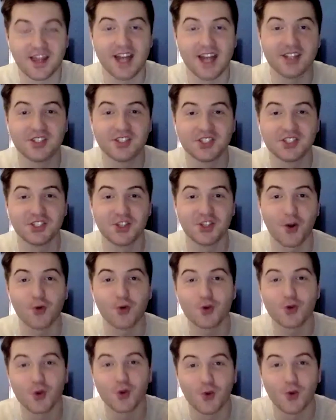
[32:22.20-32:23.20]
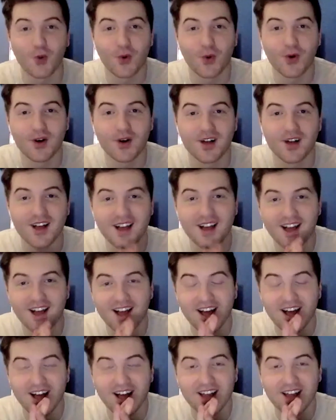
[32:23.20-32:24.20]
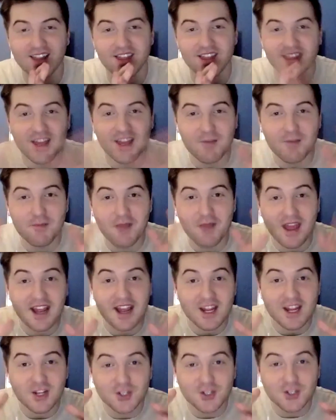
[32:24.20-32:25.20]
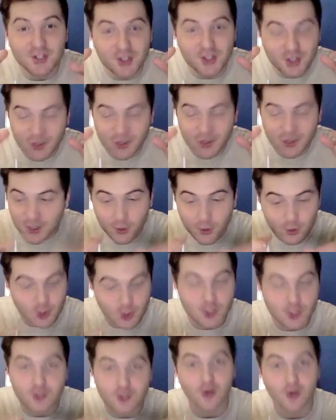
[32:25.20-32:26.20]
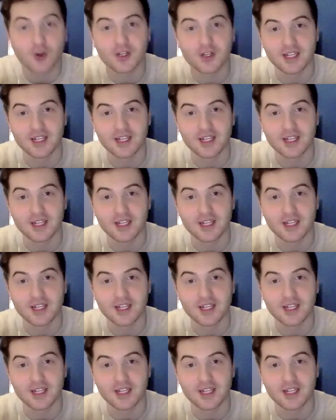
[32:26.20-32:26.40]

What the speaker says: is so cool. They made little sharkies